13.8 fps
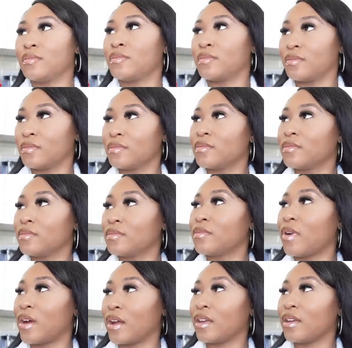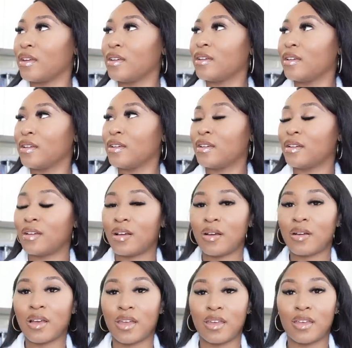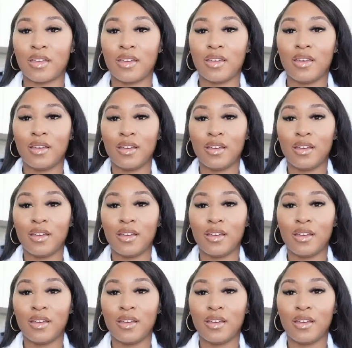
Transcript: You know what I'm saying? Right. Yeah. Okay.